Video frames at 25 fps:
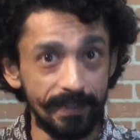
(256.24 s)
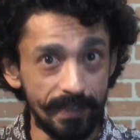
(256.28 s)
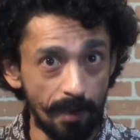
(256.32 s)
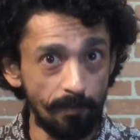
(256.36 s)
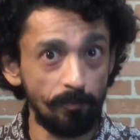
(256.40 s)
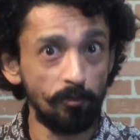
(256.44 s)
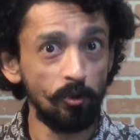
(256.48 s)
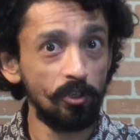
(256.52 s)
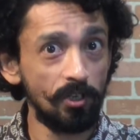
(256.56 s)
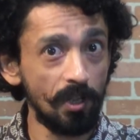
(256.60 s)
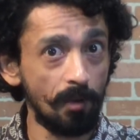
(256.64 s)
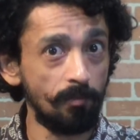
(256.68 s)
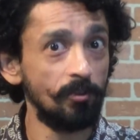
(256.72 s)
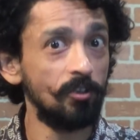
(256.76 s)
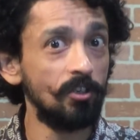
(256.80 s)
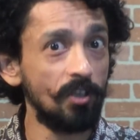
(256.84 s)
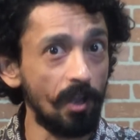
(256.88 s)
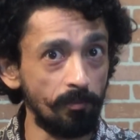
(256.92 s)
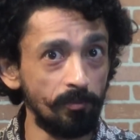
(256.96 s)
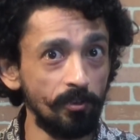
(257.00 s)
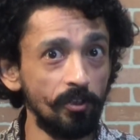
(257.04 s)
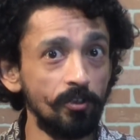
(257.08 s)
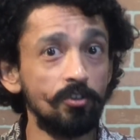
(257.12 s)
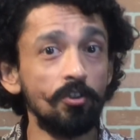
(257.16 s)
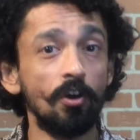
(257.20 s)

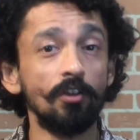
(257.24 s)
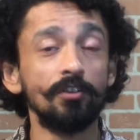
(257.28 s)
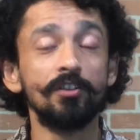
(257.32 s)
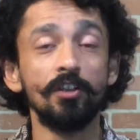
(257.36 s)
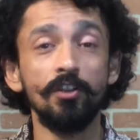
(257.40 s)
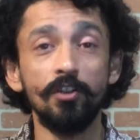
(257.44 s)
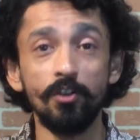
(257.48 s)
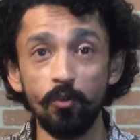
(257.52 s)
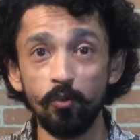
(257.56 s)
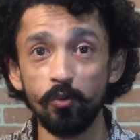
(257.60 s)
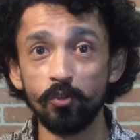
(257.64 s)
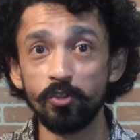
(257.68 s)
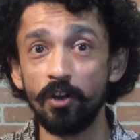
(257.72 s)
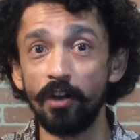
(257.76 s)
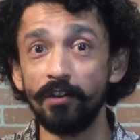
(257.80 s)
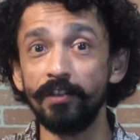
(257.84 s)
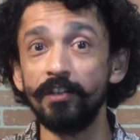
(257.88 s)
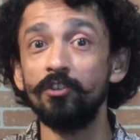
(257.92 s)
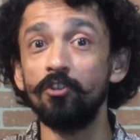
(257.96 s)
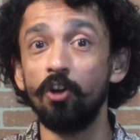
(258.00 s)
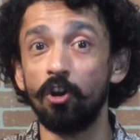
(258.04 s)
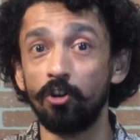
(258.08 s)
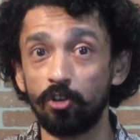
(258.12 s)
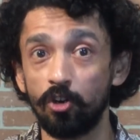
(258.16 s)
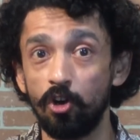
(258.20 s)

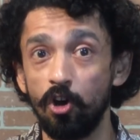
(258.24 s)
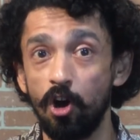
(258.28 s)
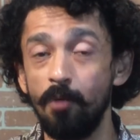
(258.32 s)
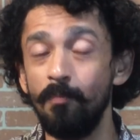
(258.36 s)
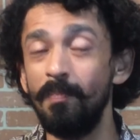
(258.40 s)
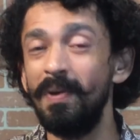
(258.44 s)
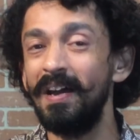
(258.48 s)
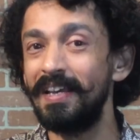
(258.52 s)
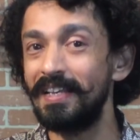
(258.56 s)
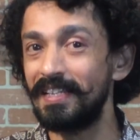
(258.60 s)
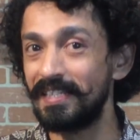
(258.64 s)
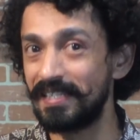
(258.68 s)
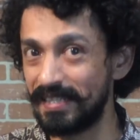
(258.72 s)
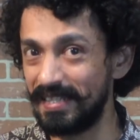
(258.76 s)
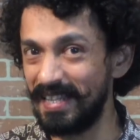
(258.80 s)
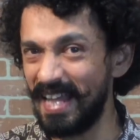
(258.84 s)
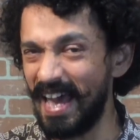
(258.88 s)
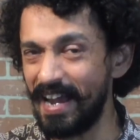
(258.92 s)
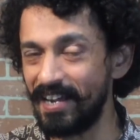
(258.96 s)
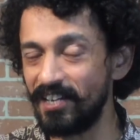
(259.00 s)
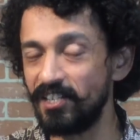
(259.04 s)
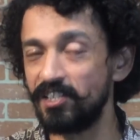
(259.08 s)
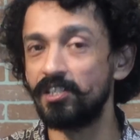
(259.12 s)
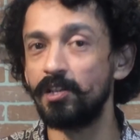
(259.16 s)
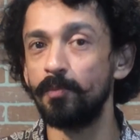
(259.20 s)

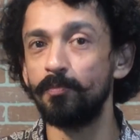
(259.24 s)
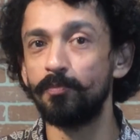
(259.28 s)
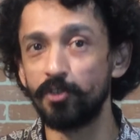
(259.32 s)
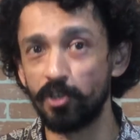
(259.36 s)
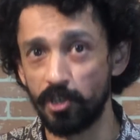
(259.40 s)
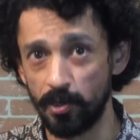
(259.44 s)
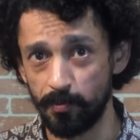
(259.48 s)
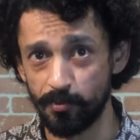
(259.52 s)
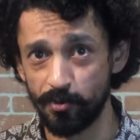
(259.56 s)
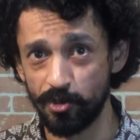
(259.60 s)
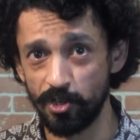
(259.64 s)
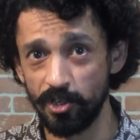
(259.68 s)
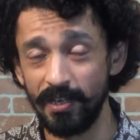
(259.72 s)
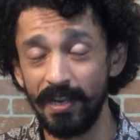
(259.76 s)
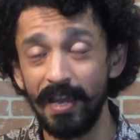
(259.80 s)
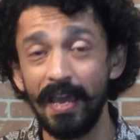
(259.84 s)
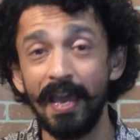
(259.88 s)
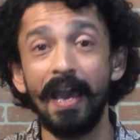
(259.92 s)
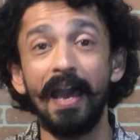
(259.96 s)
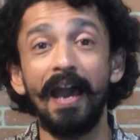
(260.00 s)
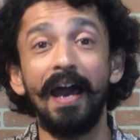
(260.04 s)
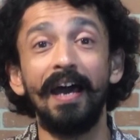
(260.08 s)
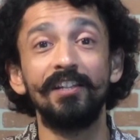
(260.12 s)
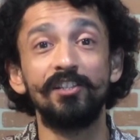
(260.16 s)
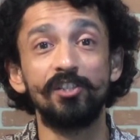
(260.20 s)
www.newslaundry.com/subscription
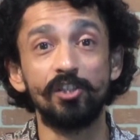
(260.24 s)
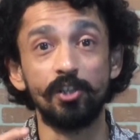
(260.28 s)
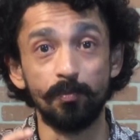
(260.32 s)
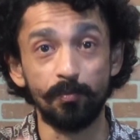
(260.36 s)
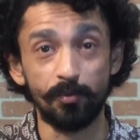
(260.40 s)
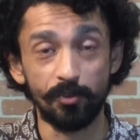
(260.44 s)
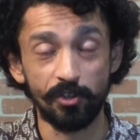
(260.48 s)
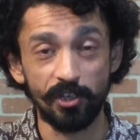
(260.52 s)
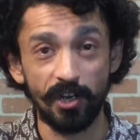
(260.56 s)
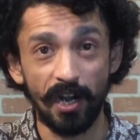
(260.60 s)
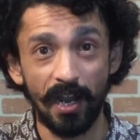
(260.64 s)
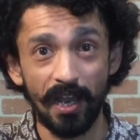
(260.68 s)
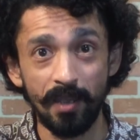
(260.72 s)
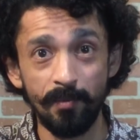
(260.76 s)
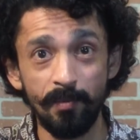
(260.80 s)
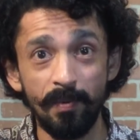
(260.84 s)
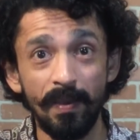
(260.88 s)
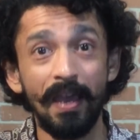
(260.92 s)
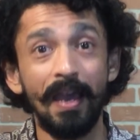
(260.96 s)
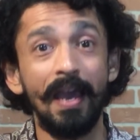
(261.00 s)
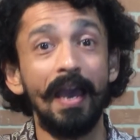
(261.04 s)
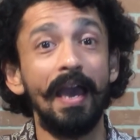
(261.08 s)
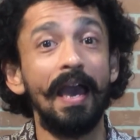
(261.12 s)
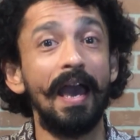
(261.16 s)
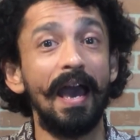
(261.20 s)
and subscribe
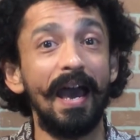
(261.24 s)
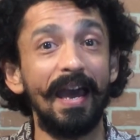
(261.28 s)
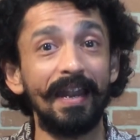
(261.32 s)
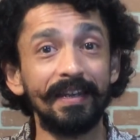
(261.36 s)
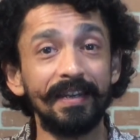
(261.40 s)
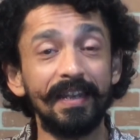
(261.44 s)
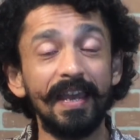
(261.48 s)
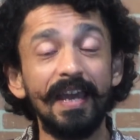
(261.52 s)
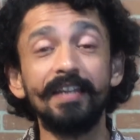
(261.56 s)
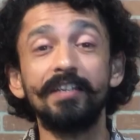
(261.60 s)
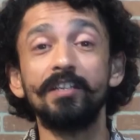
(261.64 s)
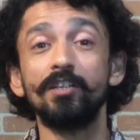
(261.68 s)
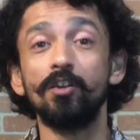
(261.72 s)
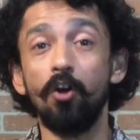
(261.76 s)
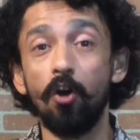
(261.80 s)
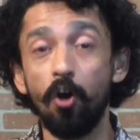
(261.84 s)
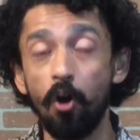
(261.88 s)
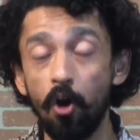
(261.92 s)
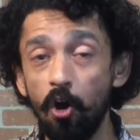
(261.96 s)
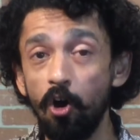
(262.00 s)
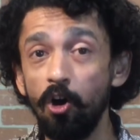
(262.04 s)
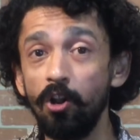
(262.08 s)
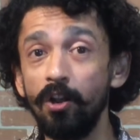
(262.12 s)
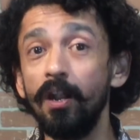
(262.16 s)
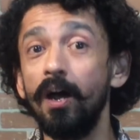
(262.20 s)
and get
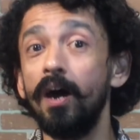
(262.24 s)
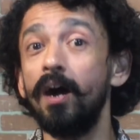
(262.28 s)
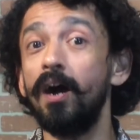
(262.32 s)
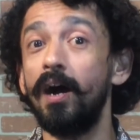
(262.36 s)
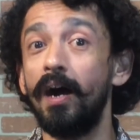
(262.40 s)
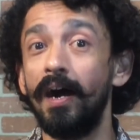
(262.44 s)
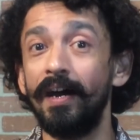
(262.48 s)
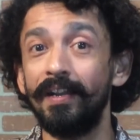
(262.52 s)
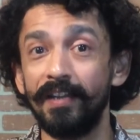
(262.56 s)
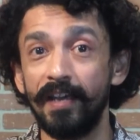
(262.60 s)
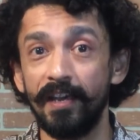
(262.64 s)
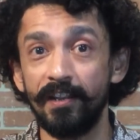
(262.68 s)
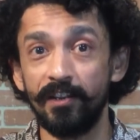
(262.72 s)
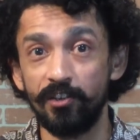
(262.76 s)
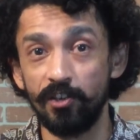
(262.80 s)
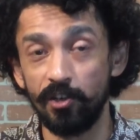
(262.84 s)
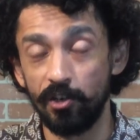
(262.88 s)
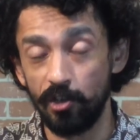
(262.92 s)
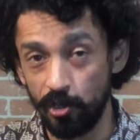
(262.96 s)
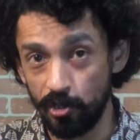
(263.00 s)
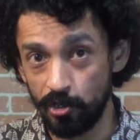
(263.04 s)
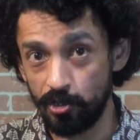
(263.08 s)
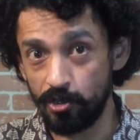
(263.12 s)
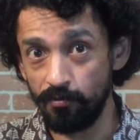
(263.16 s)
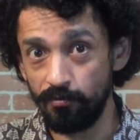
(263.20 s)
all our
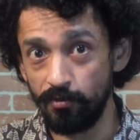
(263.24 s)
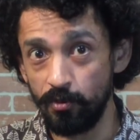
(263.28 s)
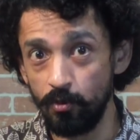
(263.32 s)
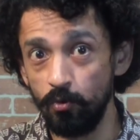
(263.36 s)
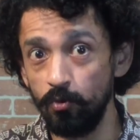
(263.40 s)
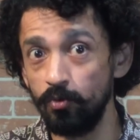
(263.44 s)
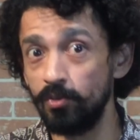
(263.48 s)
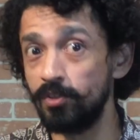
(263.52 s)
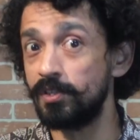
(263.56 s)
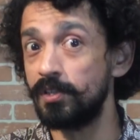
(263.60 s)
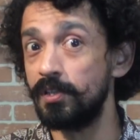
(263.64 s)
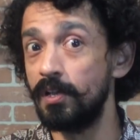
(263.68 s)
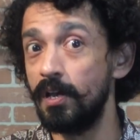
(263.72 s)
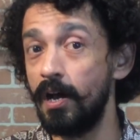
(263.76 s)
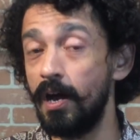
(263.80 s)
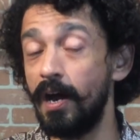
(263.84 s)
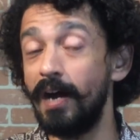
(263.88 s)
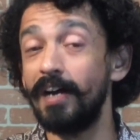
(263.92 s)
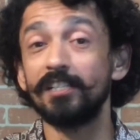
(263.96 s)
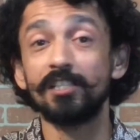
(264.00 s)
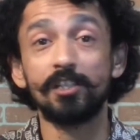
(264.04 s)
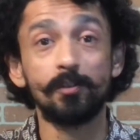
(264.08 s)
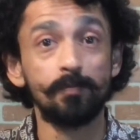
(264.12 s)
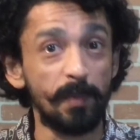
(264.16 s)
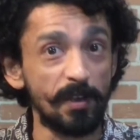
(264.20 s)
unedited interviews,
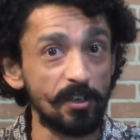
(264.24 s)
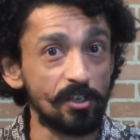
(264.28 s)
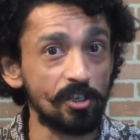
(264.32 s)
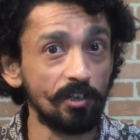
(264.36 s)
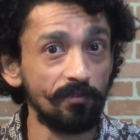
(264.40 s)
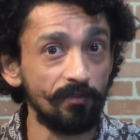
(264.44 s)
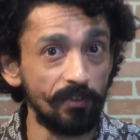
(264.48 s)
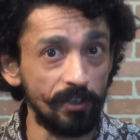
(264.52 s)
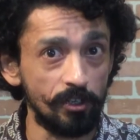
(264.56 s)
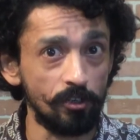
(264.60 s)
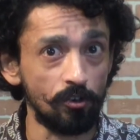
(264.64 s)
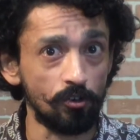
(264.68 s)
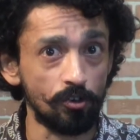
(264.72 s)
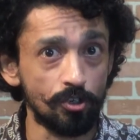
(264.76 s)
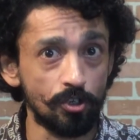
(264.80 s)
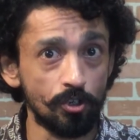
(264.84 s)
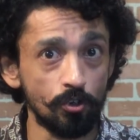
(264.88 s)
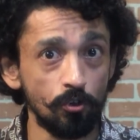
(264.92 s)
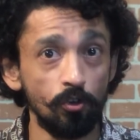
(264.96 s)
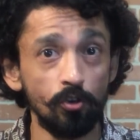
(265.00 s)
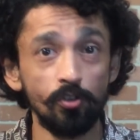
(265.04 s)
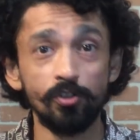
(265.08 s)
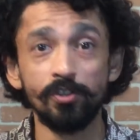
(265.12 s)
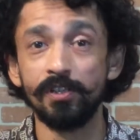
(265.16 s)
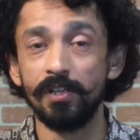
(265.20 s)
our special video
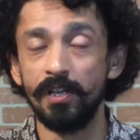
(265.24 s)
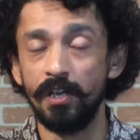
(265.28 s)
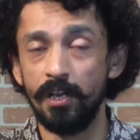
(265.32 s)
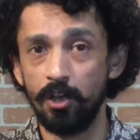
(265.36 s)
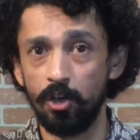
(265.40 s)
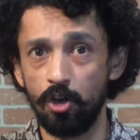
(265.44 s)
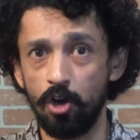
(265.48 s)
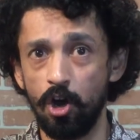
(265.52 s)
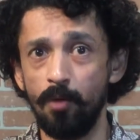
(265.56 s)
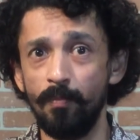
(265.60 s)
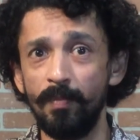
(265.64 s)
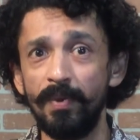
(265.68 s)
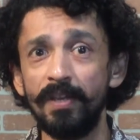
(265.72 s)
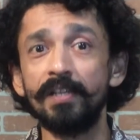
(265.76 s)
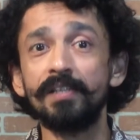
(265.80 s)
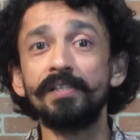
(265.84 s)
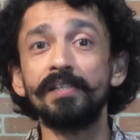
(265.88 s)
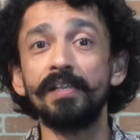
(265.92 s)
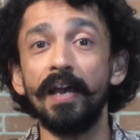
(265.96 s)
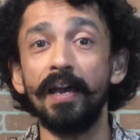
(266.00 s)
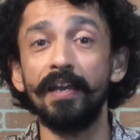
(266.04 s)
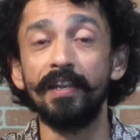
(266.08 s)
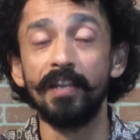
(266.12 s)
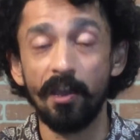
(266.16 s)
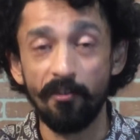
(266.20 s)
shows,
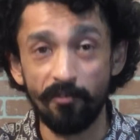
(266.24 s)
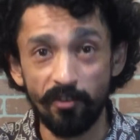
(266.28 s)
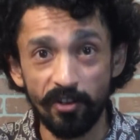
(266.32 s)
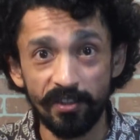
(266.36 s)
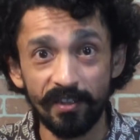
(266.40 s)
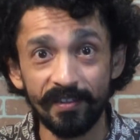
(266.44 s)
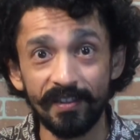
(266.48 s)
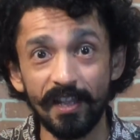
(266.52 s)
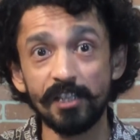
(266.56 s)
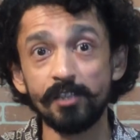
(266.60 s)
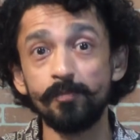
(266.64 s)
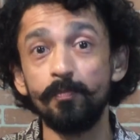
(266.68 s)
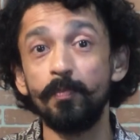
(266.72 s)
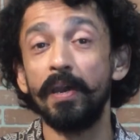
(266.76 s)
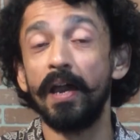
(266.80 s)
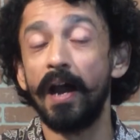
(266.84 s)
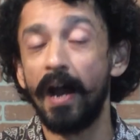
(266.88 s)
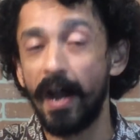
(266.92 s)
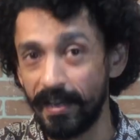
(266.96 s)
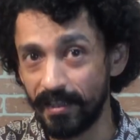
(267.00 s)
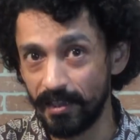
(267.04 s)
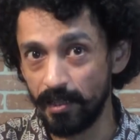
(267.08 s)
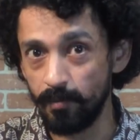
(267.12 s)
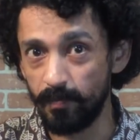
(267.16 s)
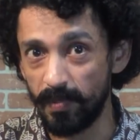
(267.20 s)
comics and everything that's
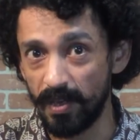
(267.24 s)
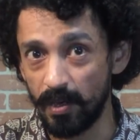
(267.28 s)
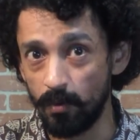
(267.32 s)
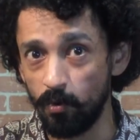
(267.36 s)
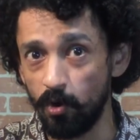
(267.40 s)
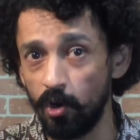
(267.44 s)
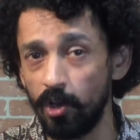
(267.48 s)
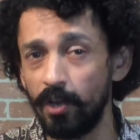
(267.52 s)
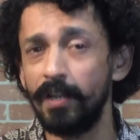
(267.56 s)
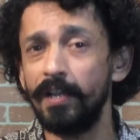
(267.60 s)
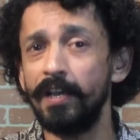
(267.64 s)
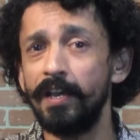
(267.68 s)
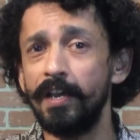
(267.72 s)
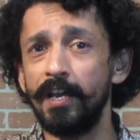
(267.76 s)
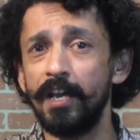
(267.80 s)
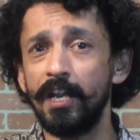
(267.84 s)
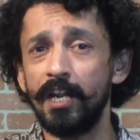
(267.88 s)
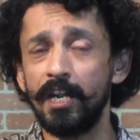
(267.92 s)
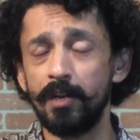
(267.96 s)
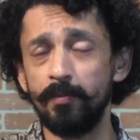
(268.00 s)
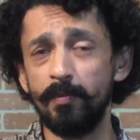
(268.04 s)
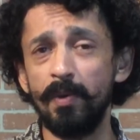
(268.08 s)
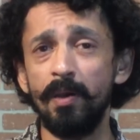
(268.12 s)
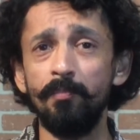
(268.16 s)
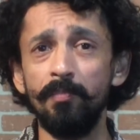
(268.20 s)
behind the paywall.
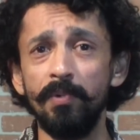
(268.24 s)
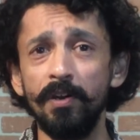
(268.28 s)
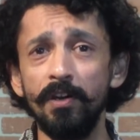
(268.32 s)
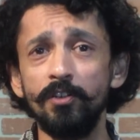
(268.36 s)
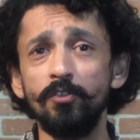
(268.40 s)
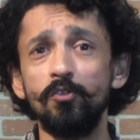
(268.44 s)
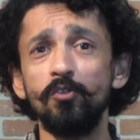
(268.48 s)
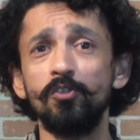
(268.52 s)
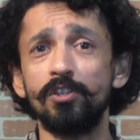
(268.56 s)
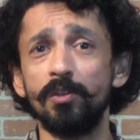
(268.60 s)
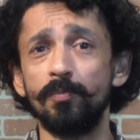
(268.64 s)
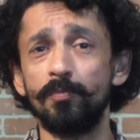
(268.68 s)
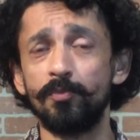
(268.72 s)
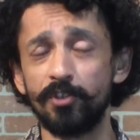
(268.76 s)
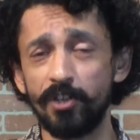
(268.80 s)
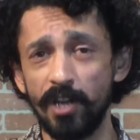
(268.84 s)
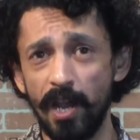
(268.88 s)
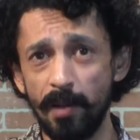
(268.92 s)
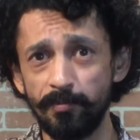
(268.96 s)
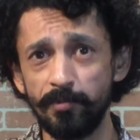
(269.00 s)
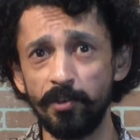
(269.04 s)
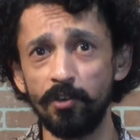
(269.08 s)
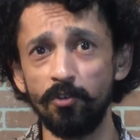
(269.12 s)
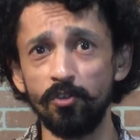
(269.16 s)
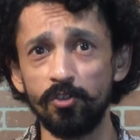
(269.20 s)
Remember, to
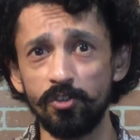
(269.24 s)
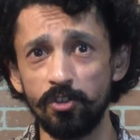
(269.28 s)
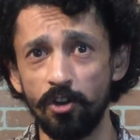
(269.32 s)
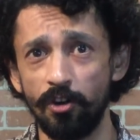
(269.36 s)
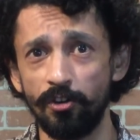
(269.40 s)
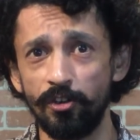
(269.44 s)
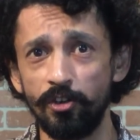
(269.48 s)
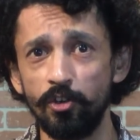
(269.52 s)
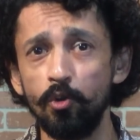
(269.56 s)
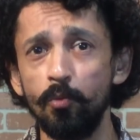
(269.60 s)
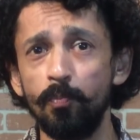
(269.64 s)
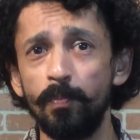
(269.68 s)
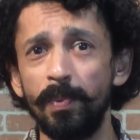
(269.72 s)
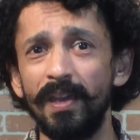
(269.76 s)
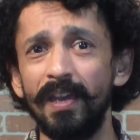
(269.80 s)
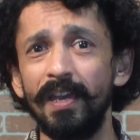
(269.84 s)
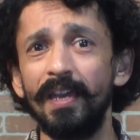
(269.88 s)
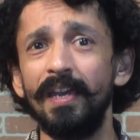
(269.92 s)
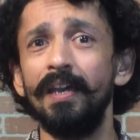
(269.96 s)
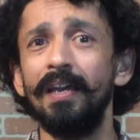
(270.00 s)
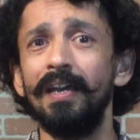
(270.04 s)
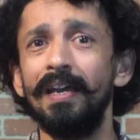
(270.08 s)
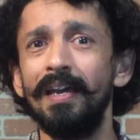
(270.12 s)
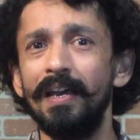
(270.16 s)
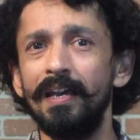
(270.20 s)
subscribe to News Laundry, you
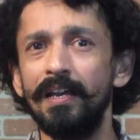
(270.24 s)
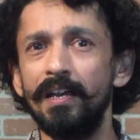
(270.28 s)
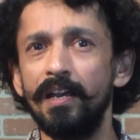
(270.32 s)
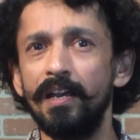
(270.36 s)
pay